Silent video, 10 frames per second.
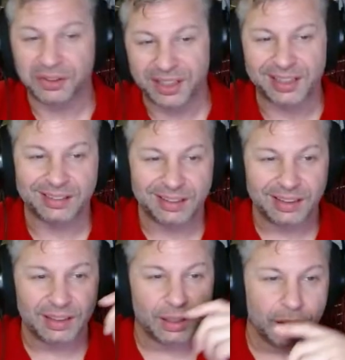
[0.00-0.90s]
It
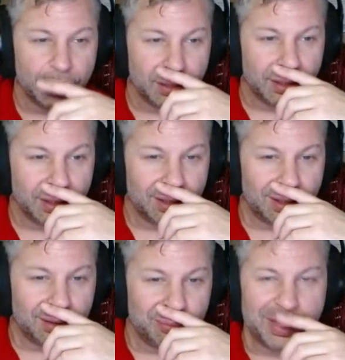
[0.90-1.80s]

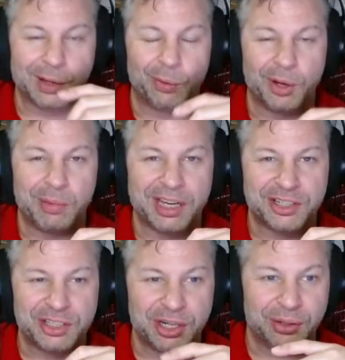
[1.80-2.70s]
being a one-man
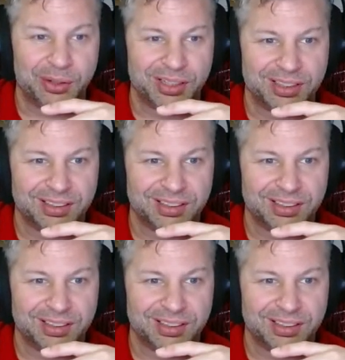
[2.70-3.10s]
show,